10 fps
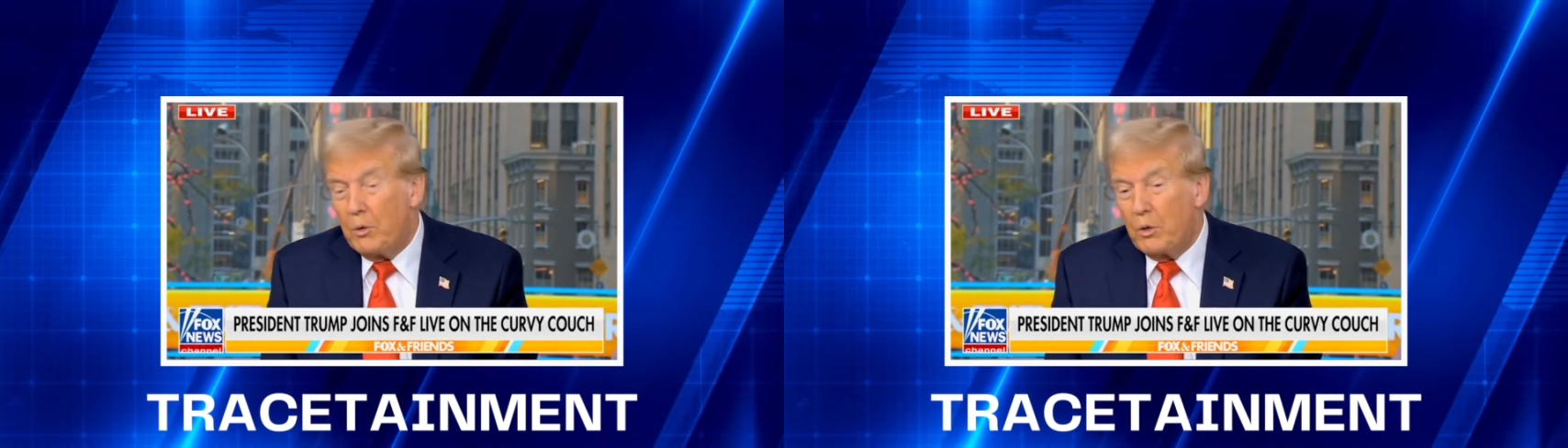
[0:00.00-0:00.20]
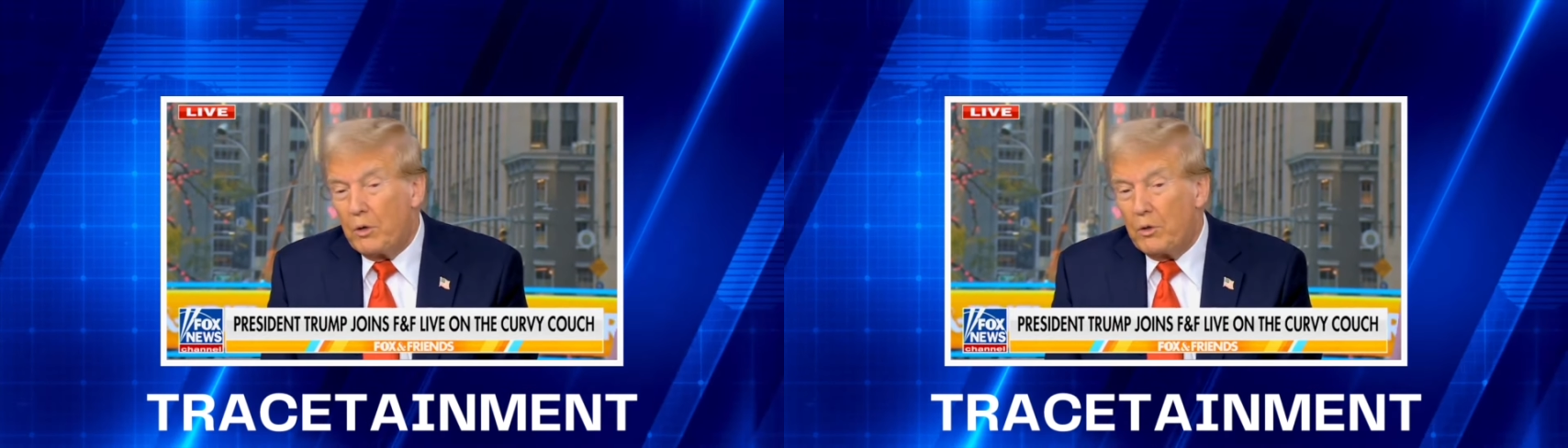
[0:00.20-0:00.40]

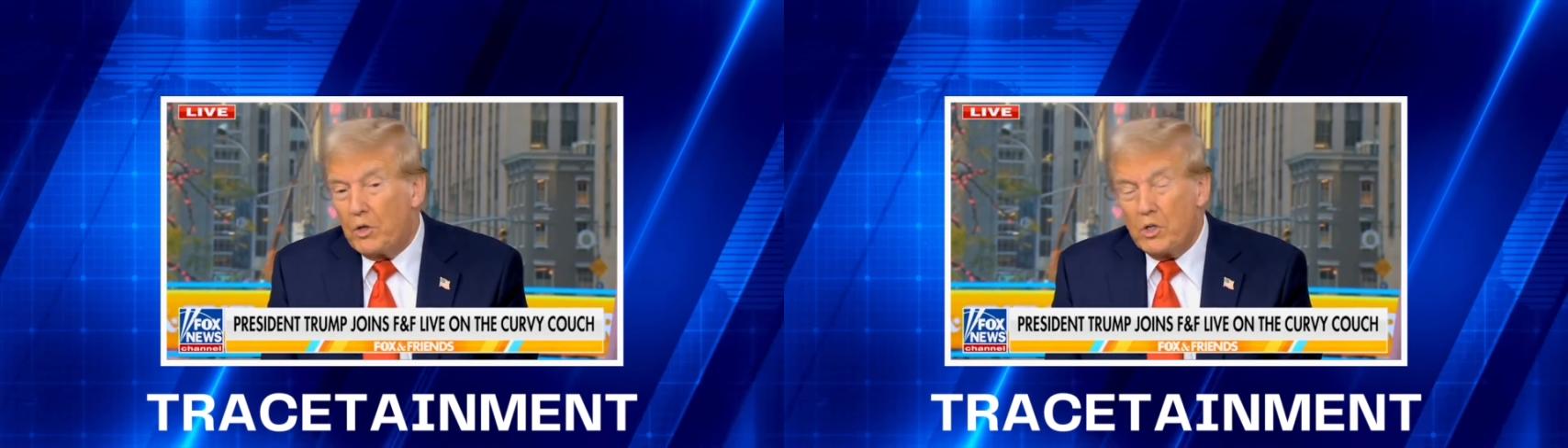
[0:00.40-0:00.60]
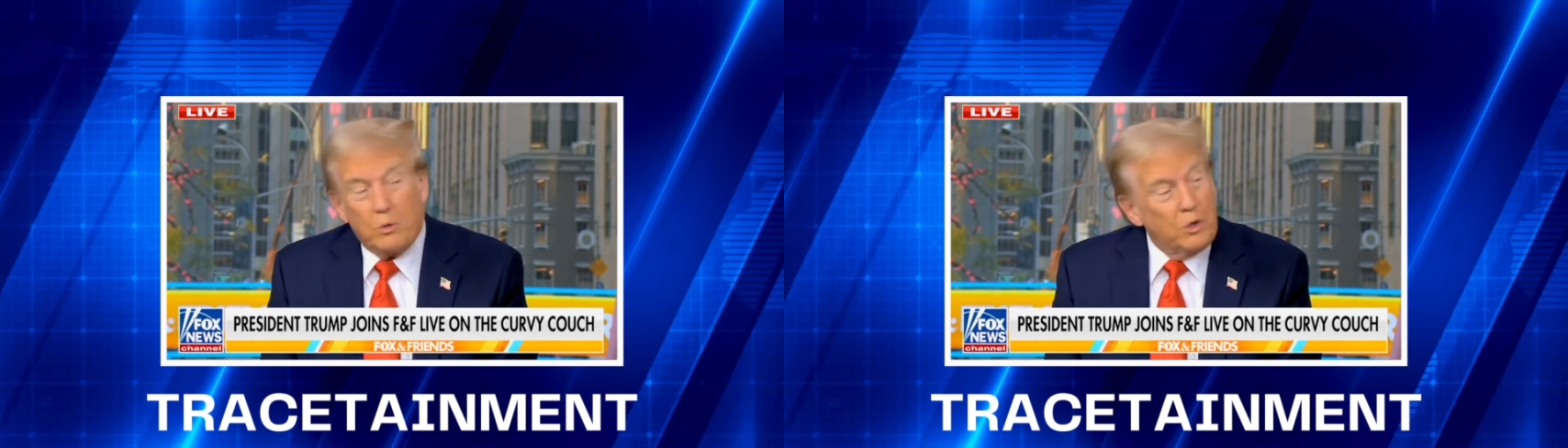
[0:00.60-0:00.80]
You would have
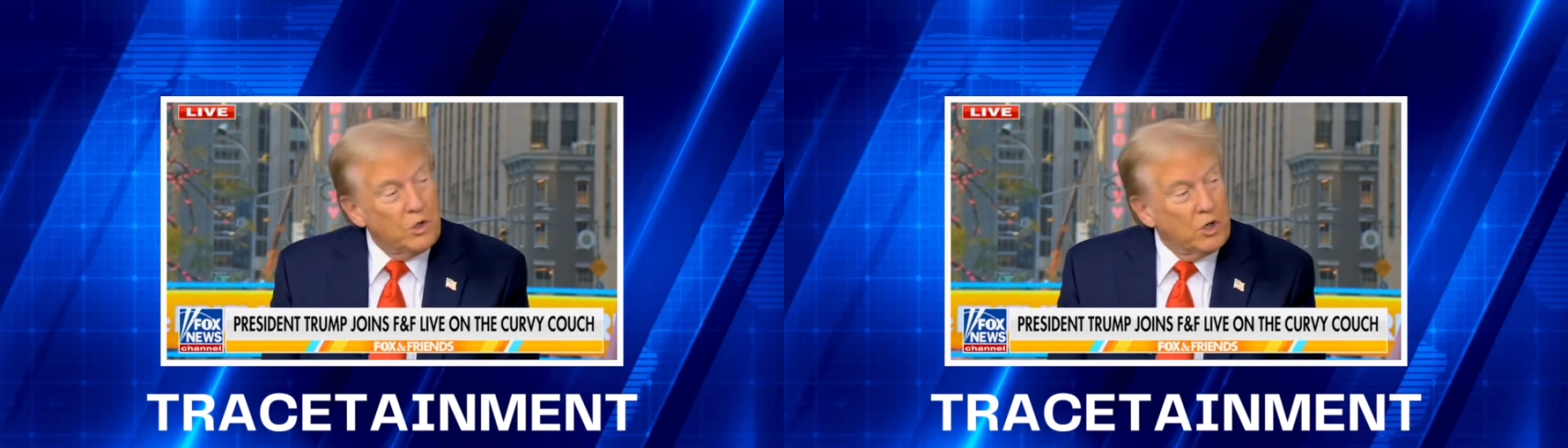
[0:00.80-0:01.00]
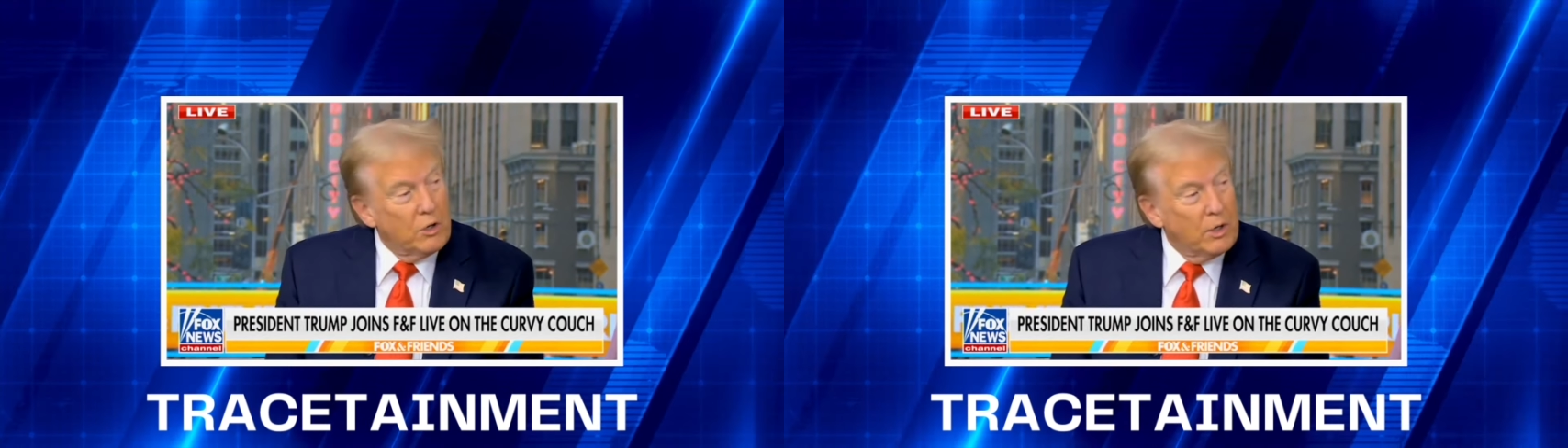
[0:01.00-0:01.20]
thought she would
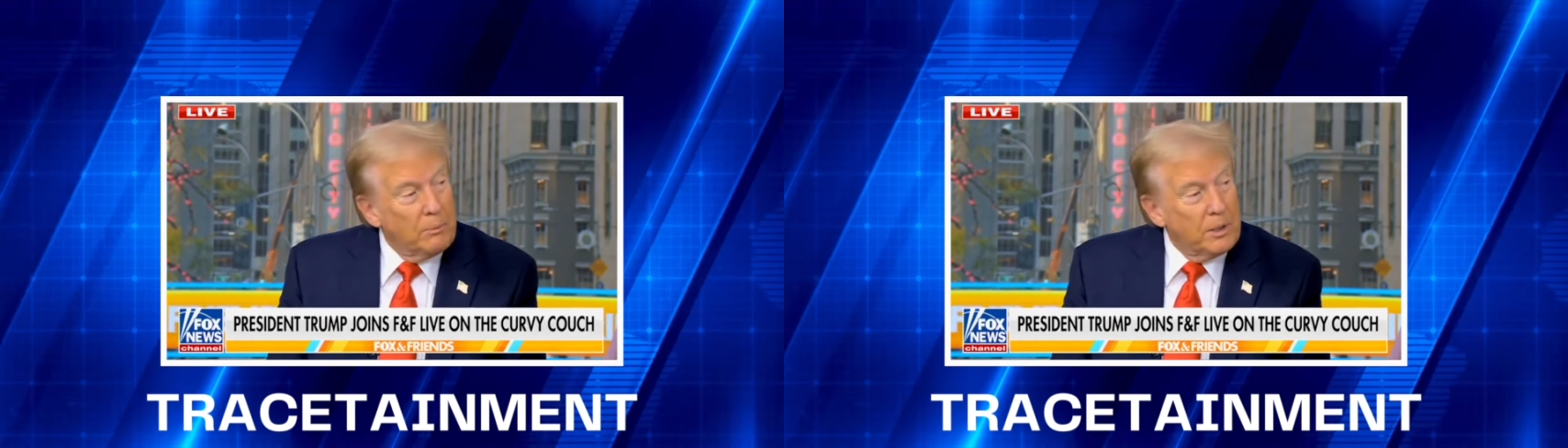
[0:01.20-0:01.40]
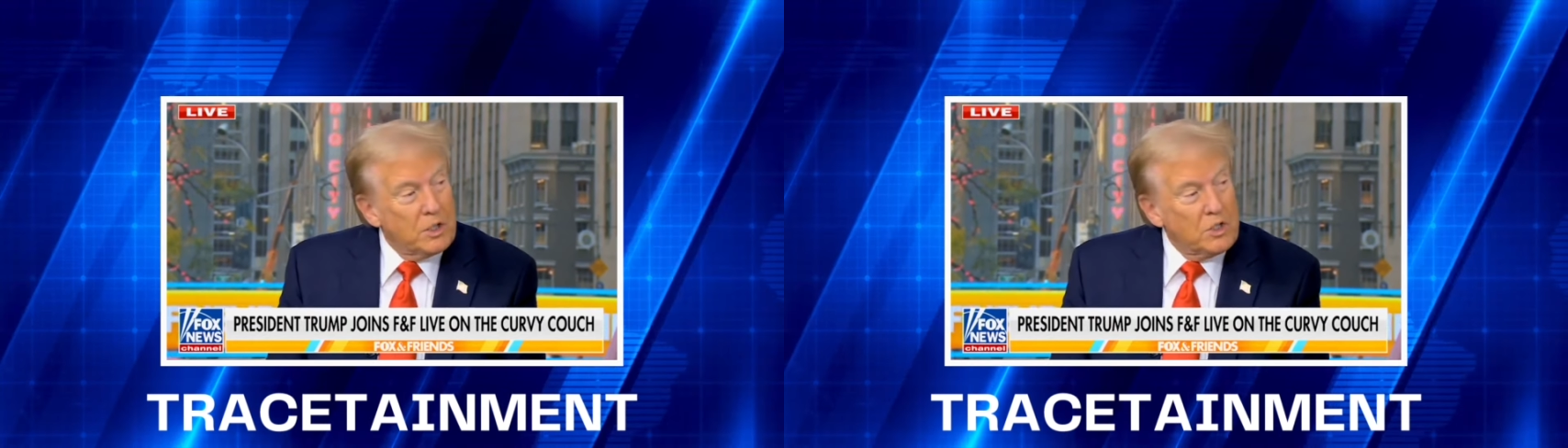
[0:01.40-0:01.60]
have shown
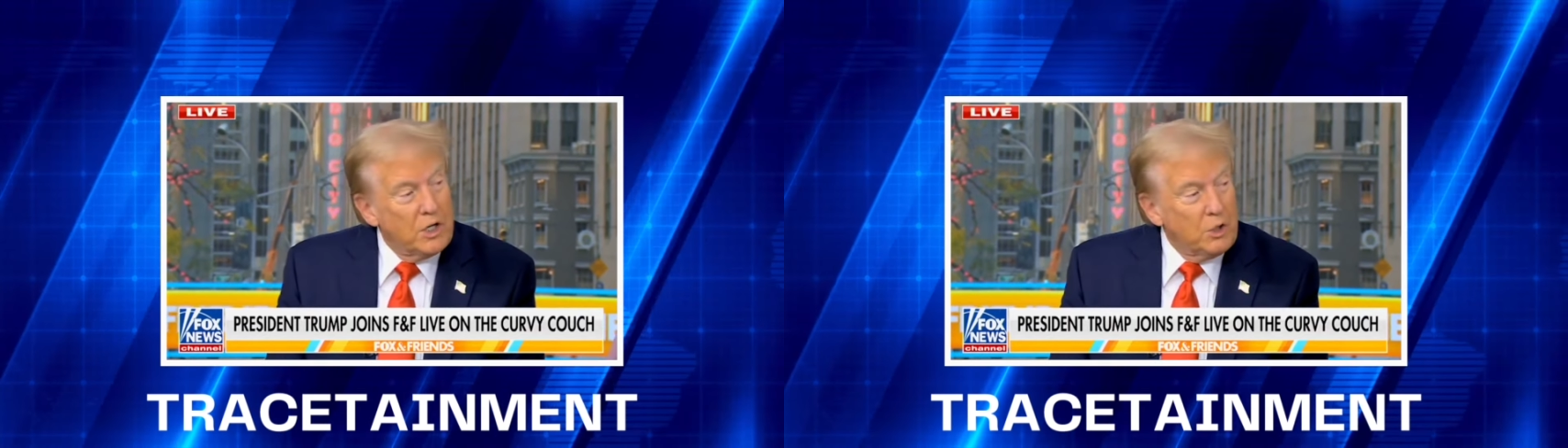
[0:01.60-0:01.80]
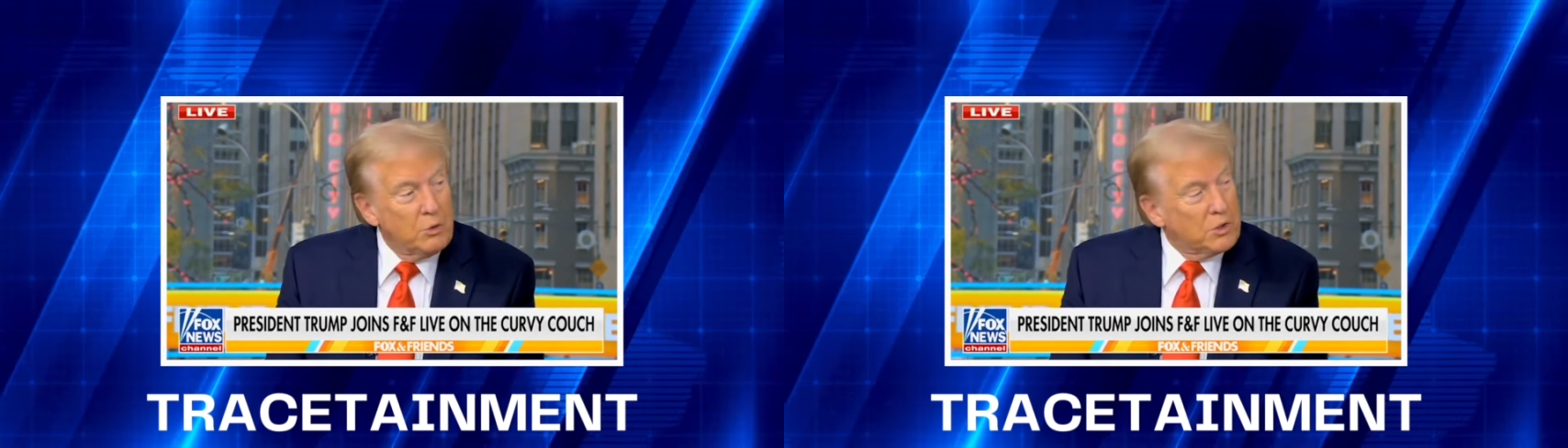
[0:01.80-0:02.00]
up last
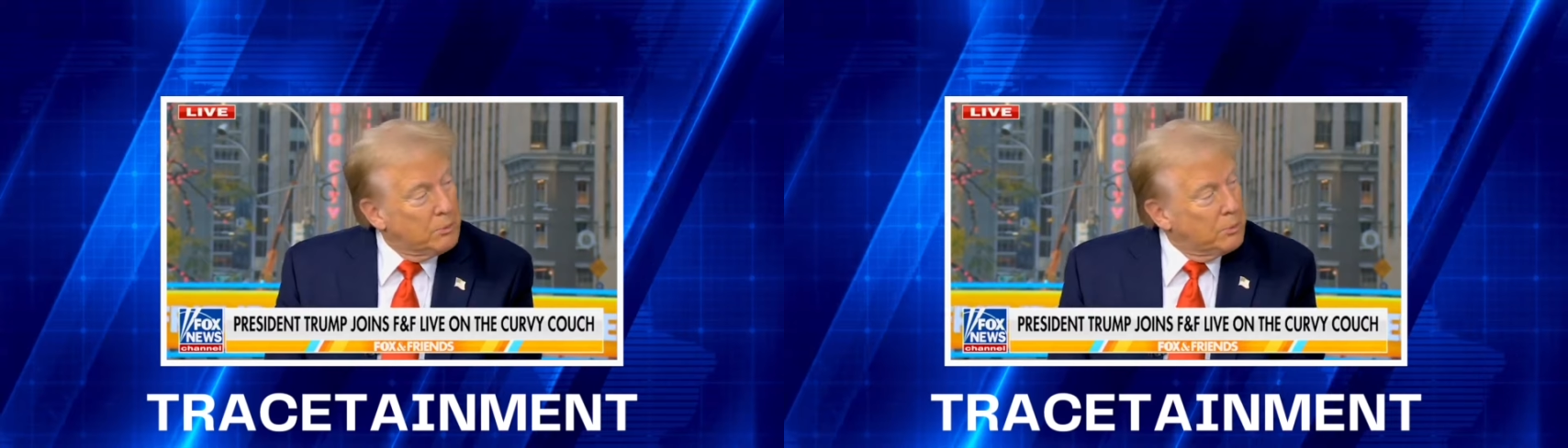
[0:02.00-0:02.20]
night. You were